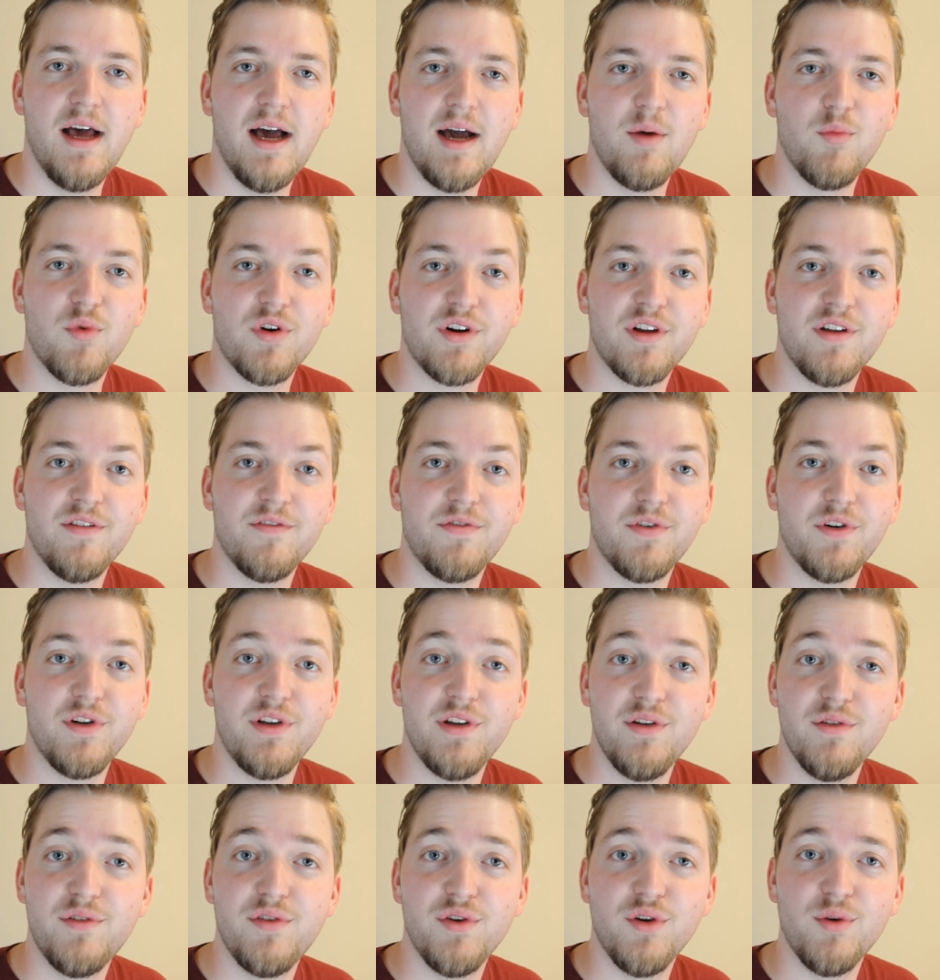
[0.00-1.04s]
I'm working for a
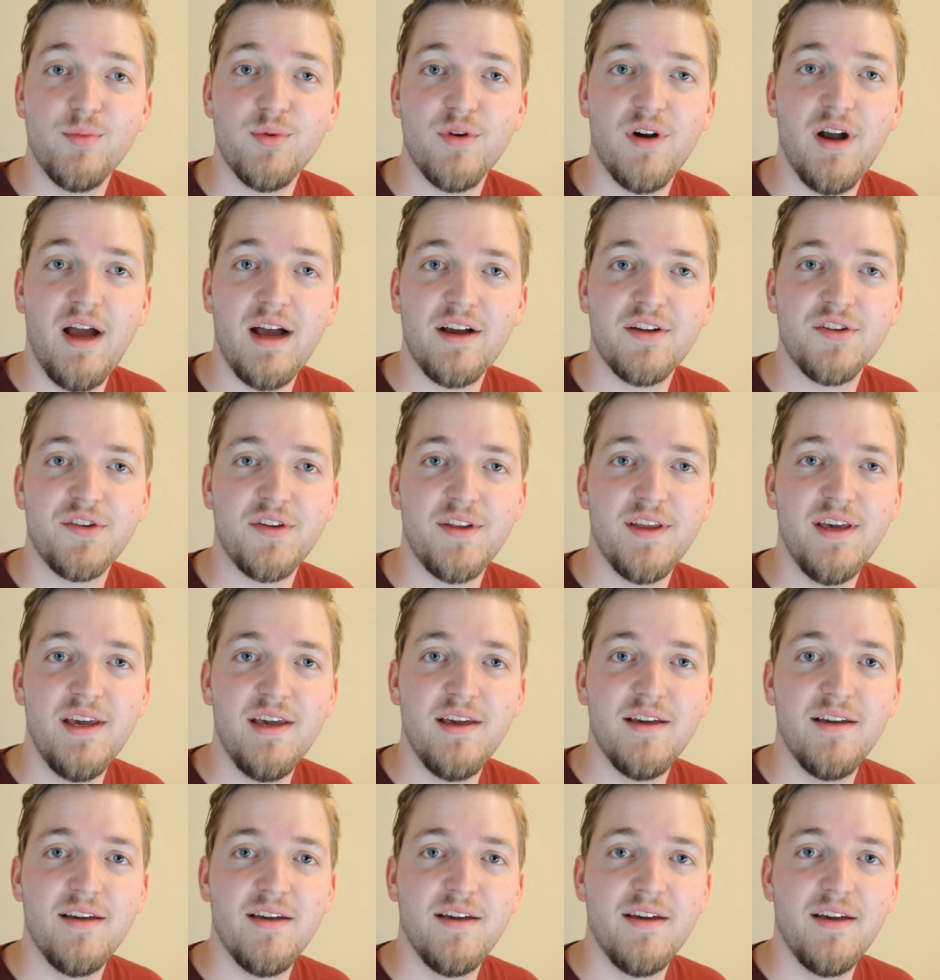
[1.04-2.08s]
YouTuber actually,
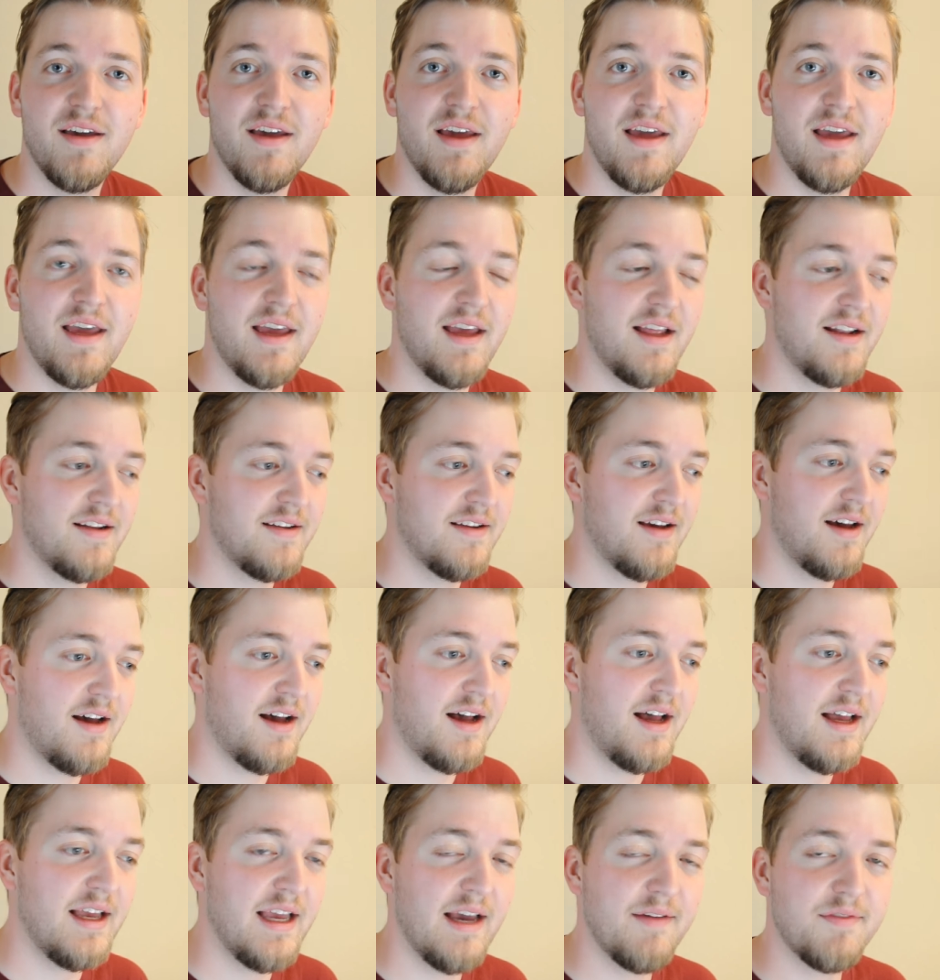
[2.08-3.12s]
and
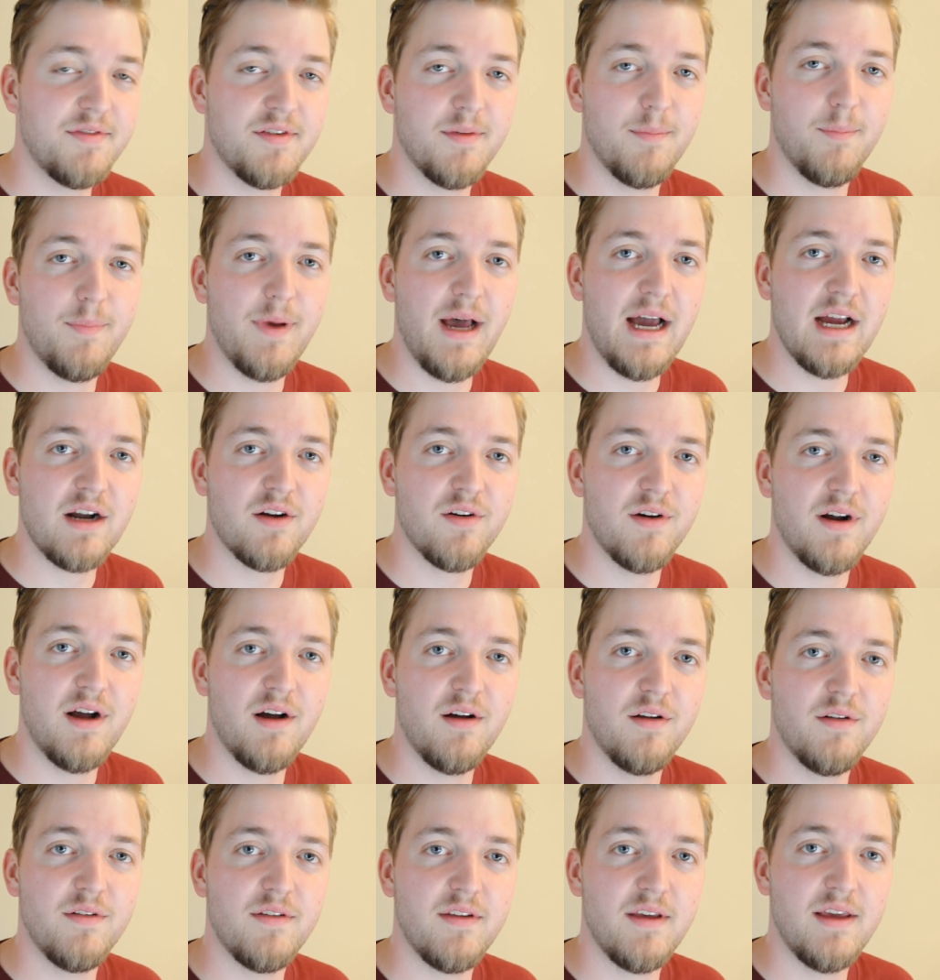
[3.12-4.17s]
uh, I have some
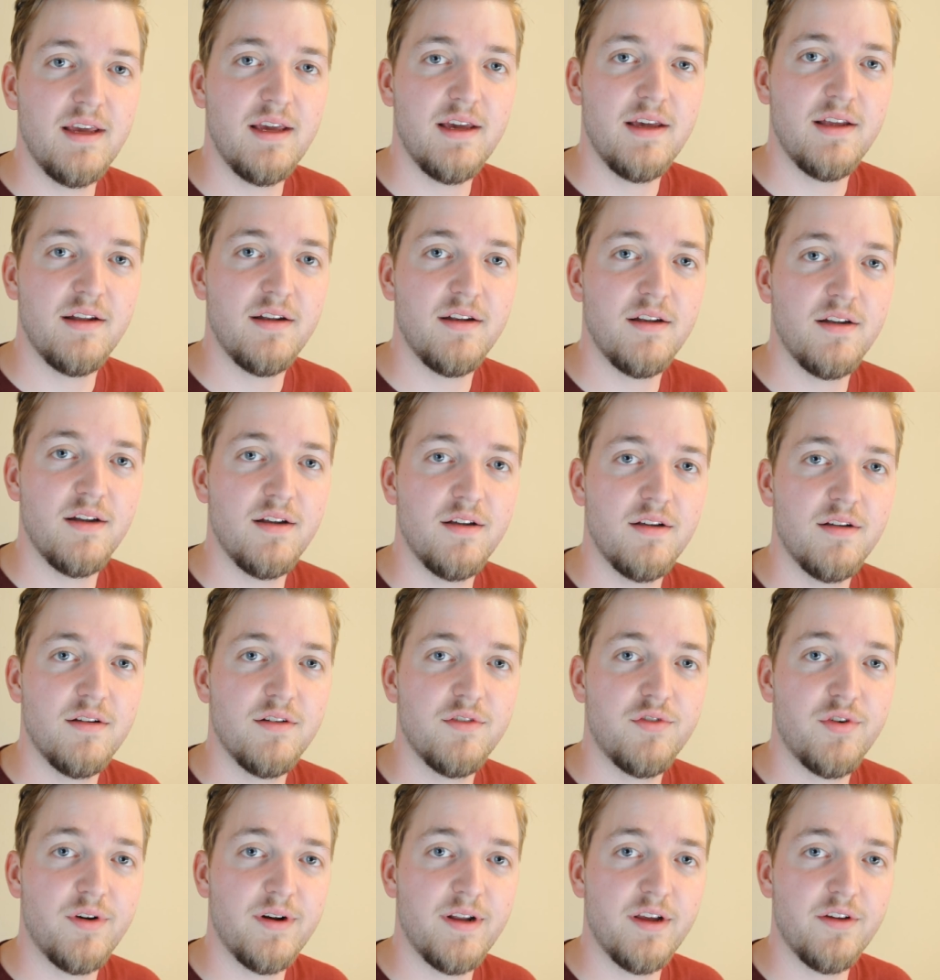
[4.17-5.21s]
background in
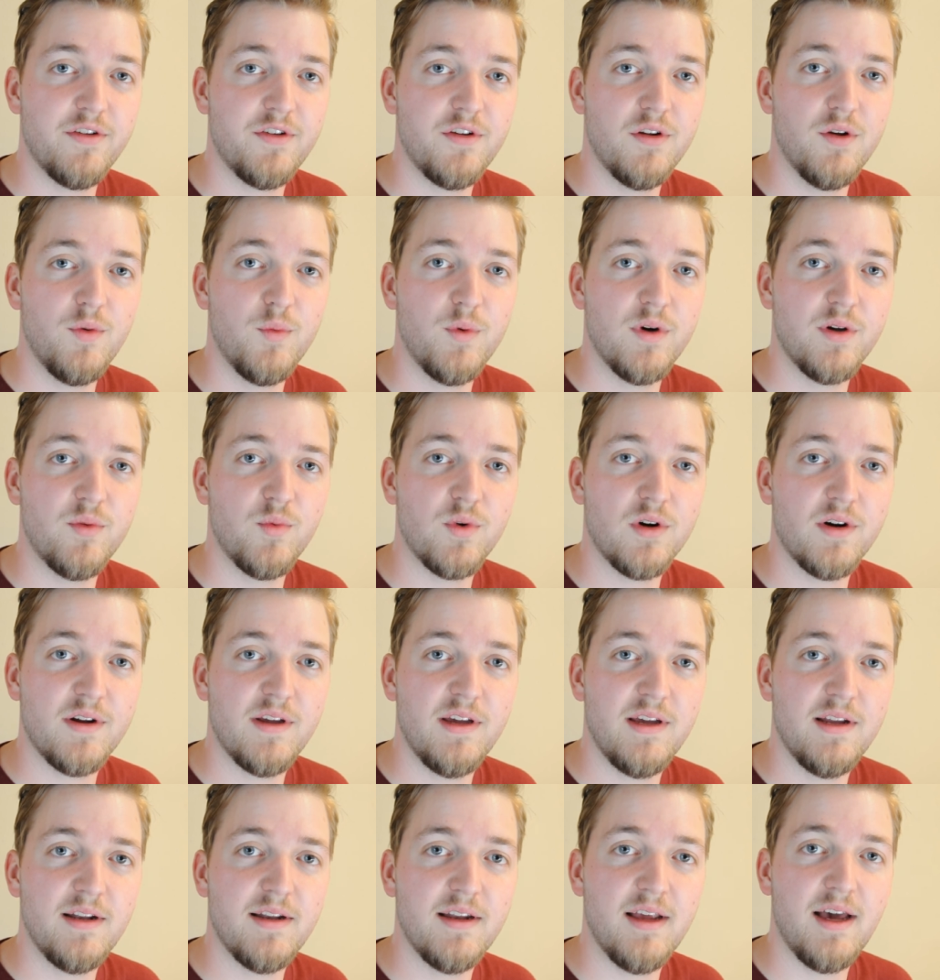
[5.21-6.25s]
traditional
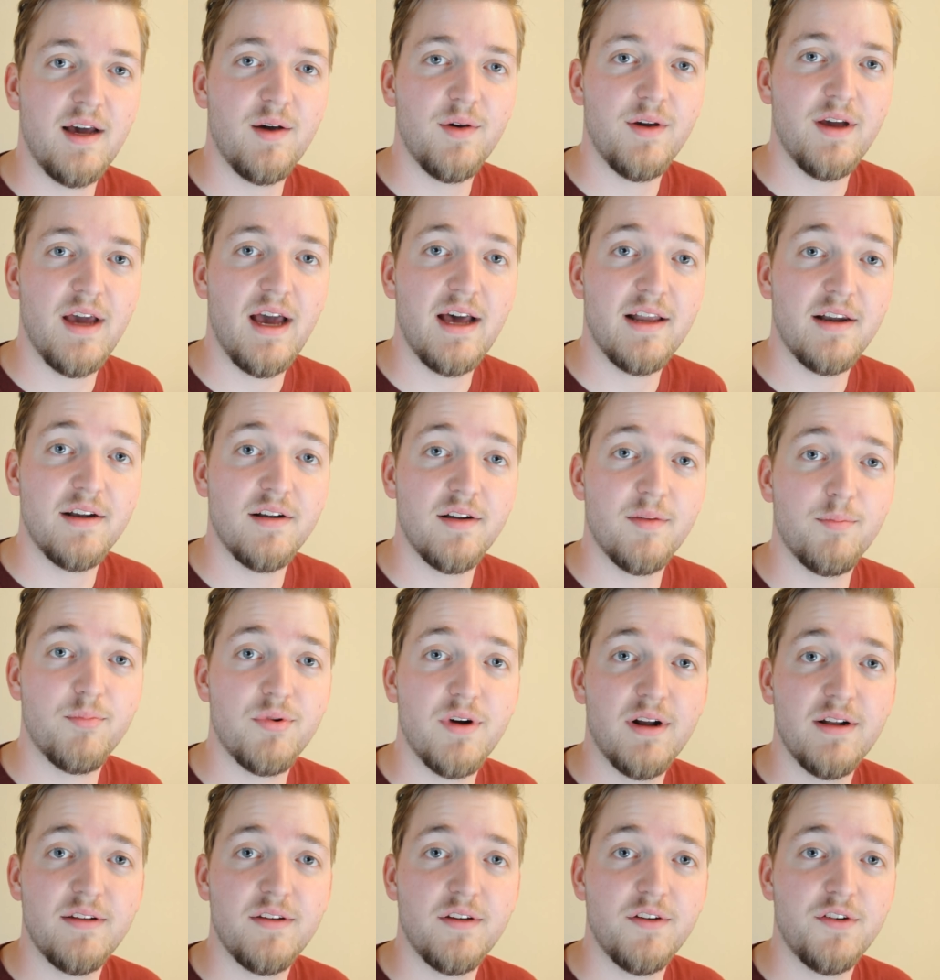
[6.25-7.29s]
woodworking. I had an
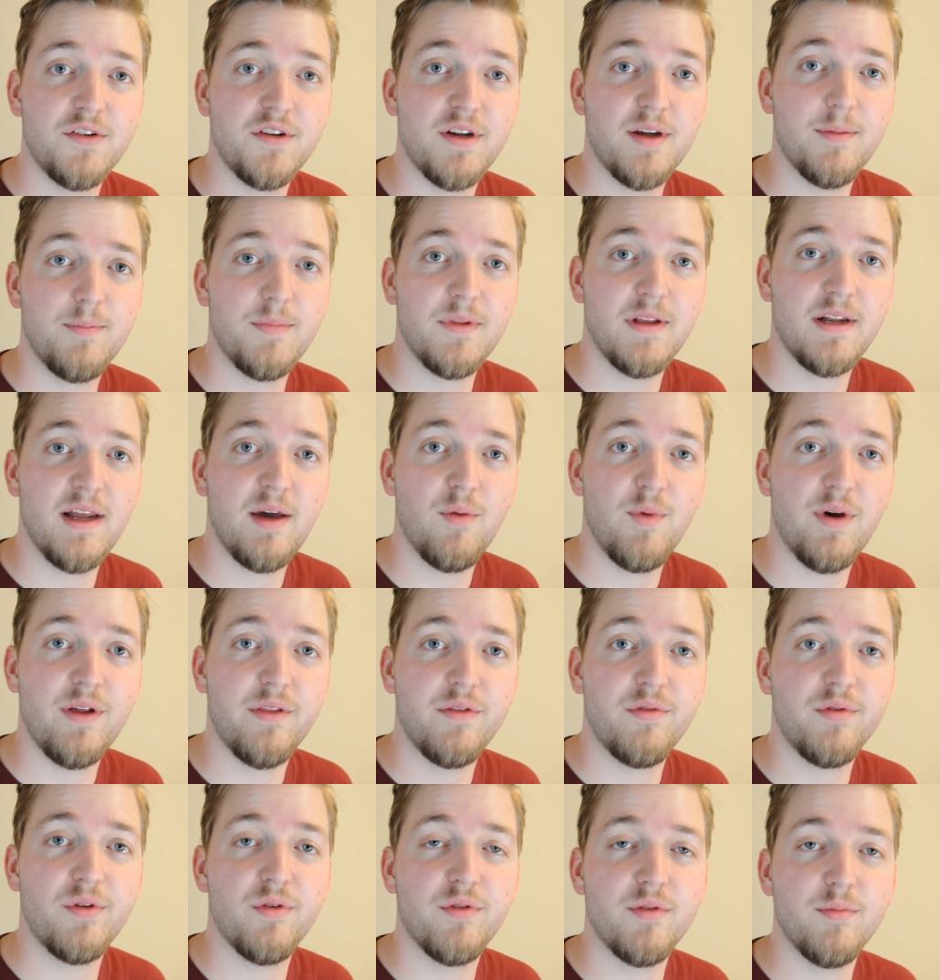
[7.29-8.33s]
apprenticeship that I went
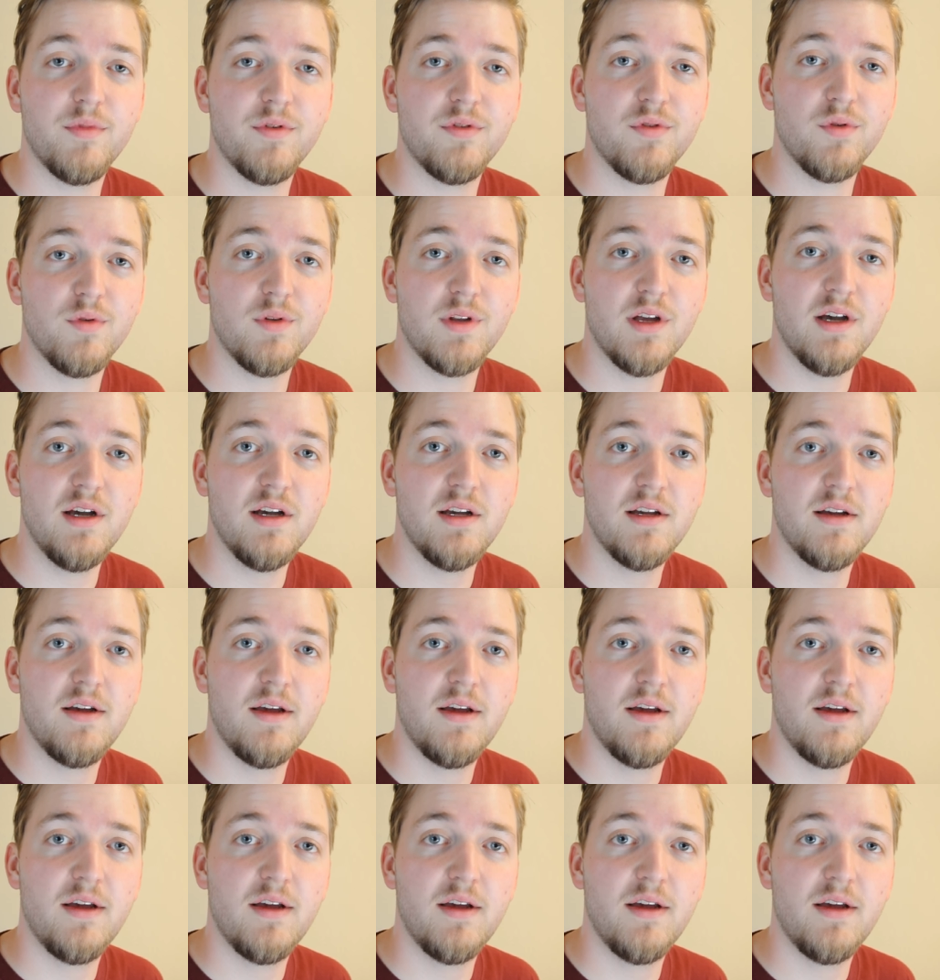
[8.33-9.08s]
through in Missoula